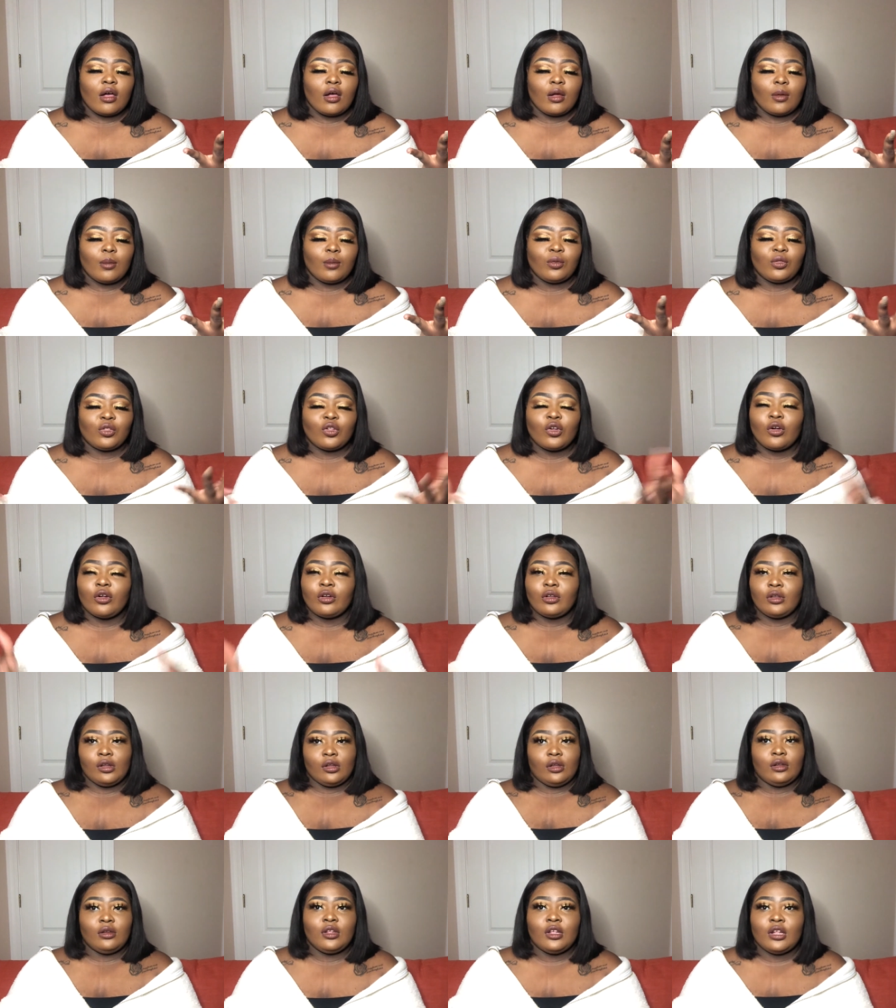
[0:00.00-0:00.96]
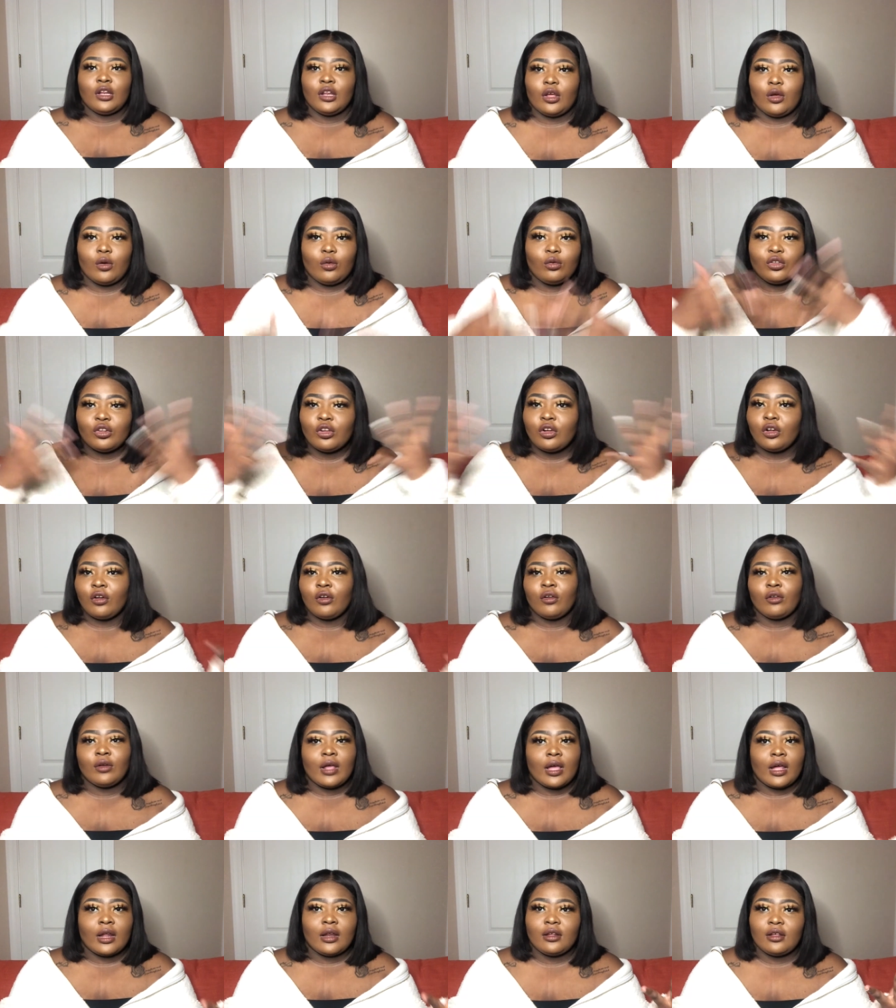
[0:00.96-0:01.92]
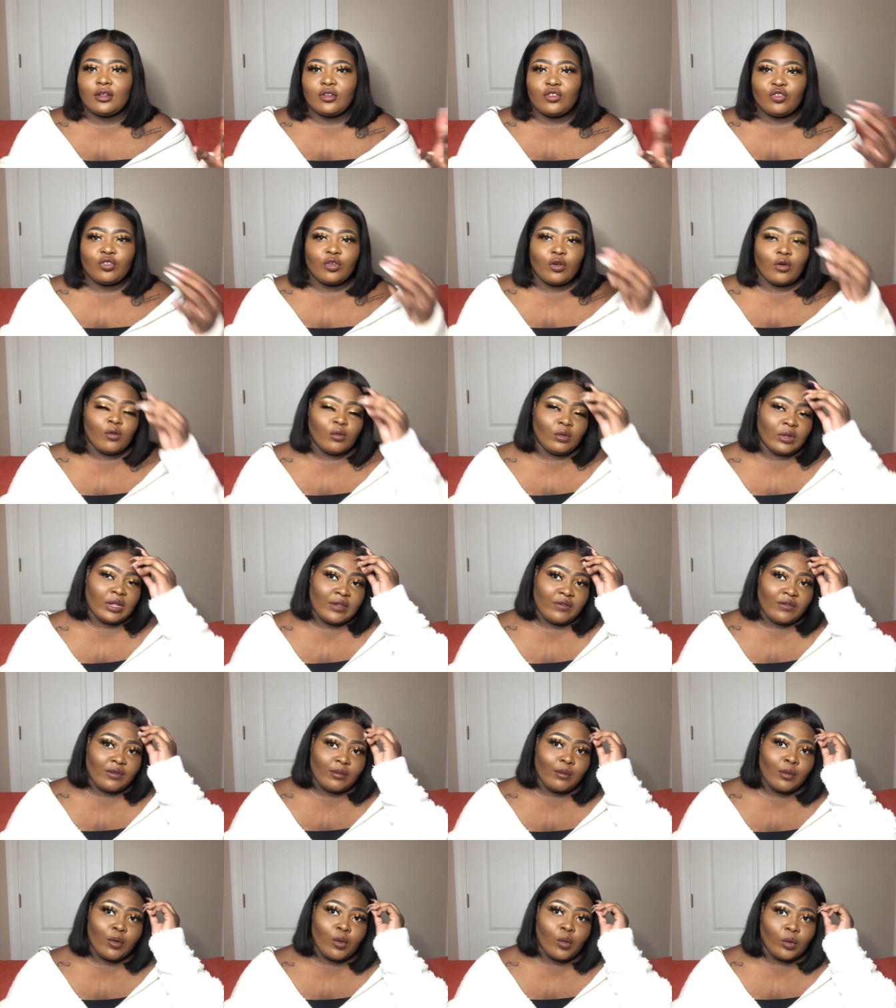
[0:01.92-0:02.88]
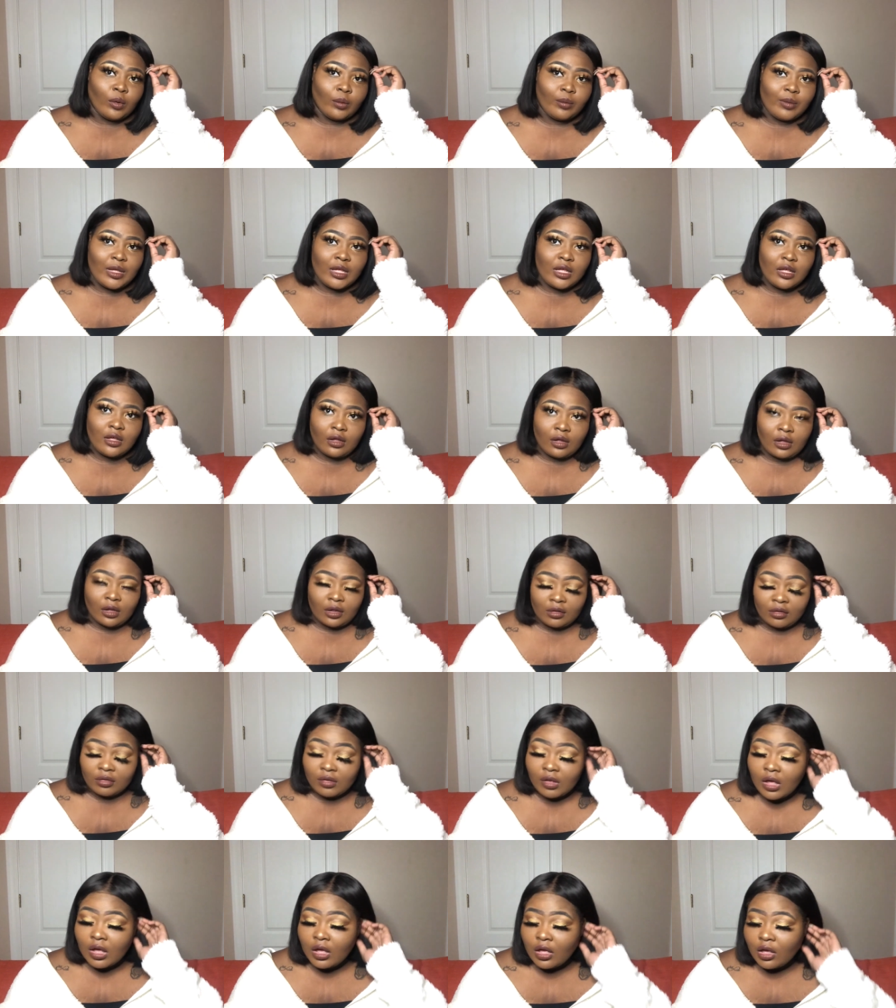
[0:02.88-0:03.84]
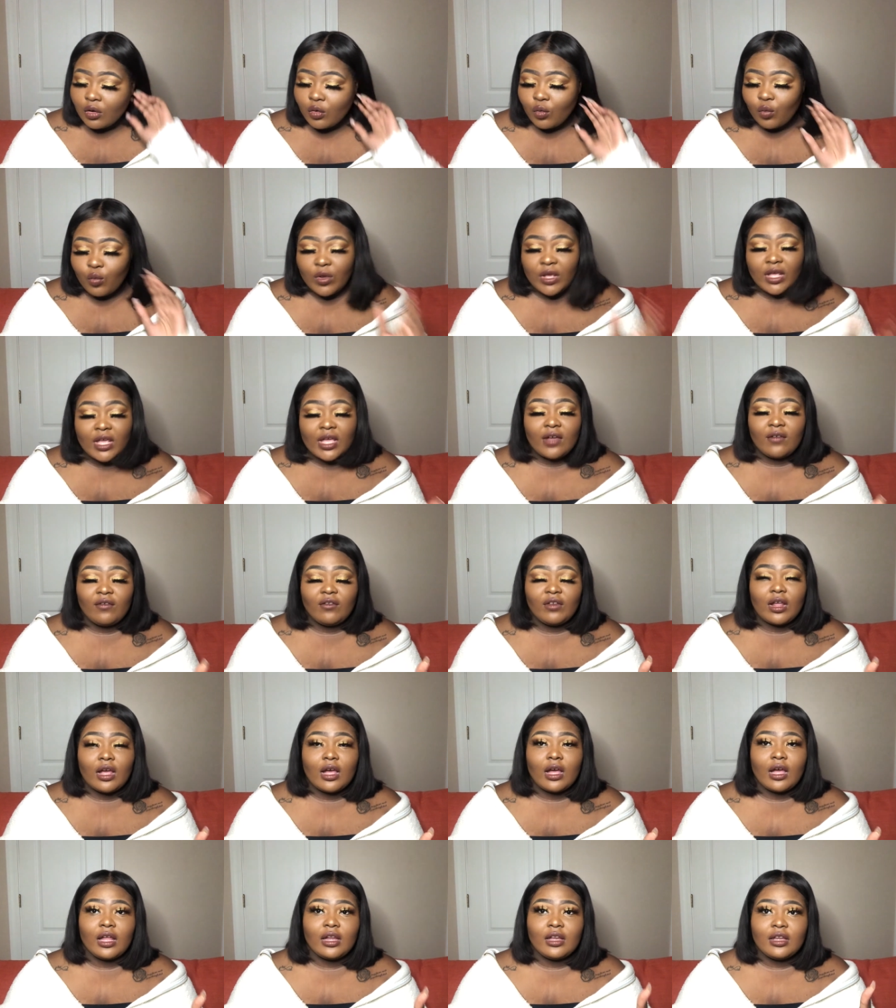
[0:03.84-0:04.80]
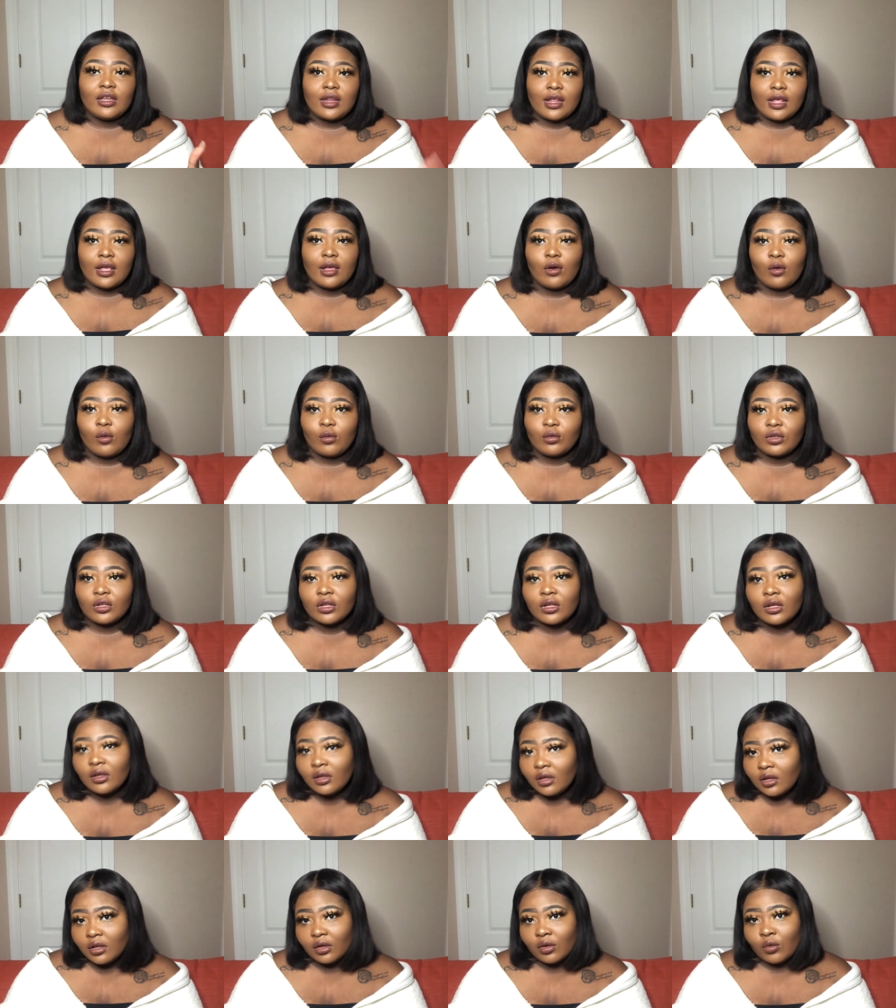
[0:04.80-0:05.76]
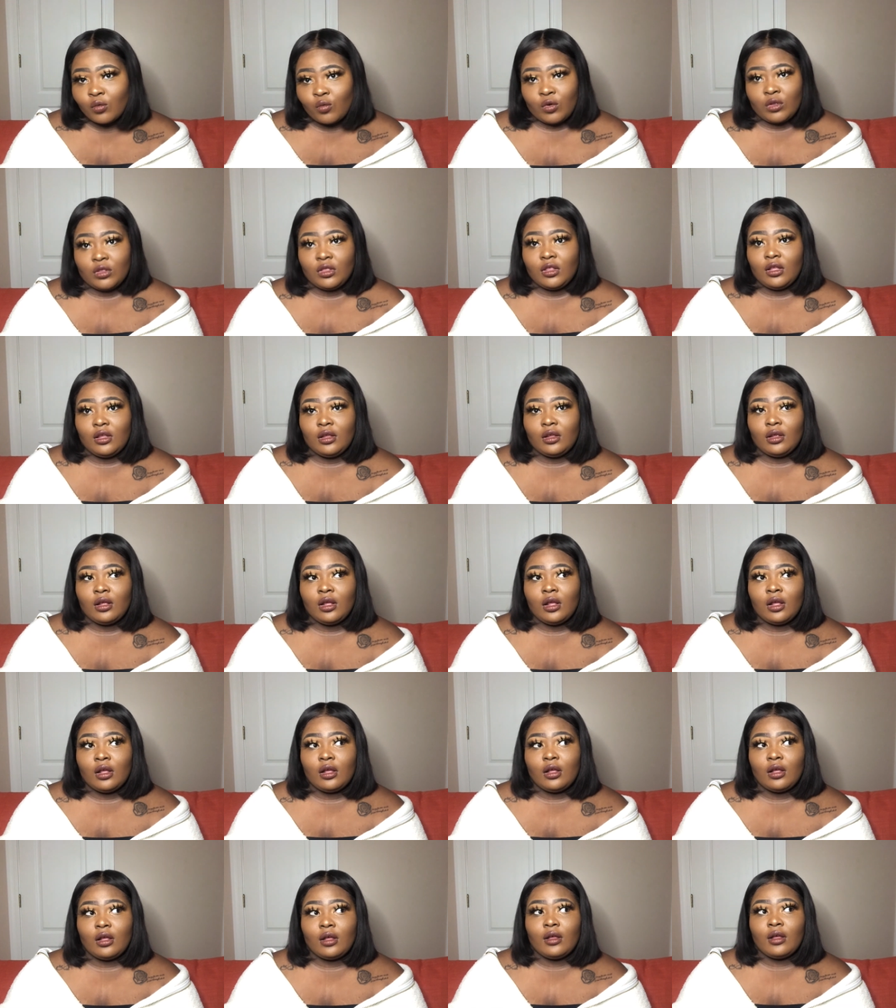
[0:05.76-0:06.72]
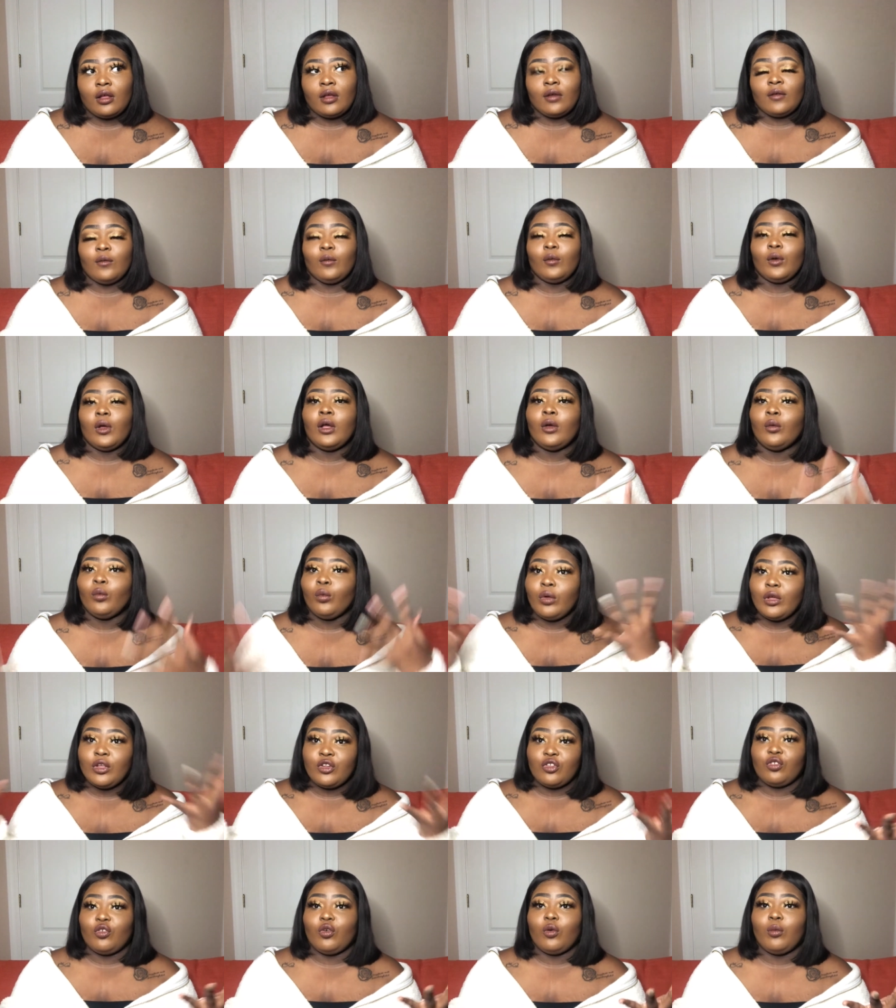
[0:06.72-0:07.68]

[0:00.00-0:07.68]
start to, you know, turn out of control even more, because we have not dealt with the original